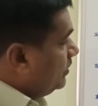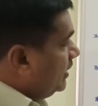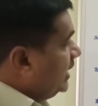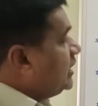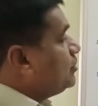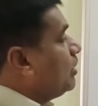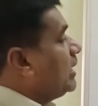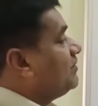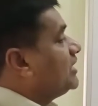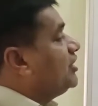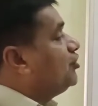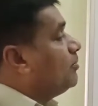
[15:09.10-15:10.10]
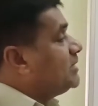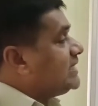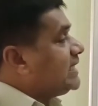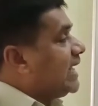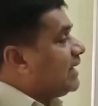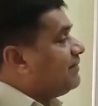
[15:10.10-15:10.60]
It is one of the
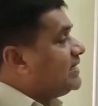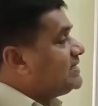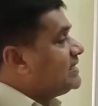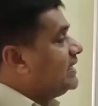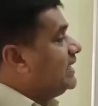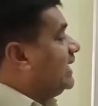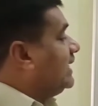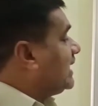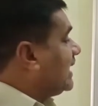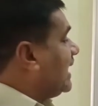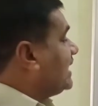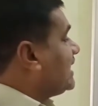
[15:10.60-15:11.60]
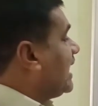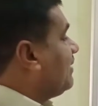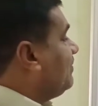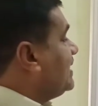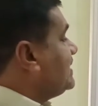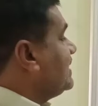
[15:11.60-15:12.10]
domestic airways, international
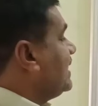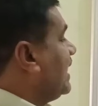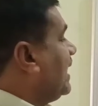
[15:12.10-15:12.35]
airways,